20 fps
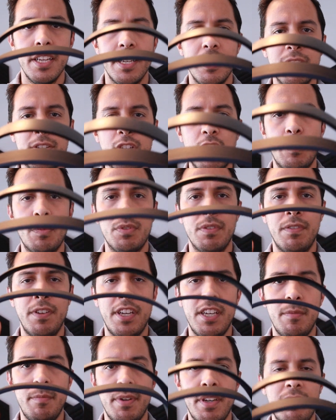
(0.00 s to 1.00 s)
In terms of
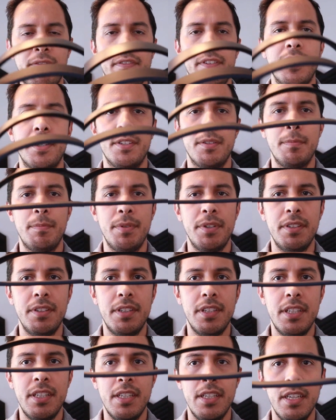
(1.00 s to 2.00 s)
headband
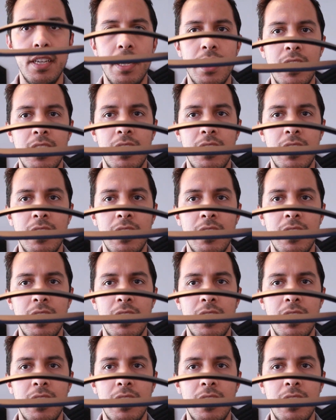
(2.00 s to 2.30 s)
flexibility,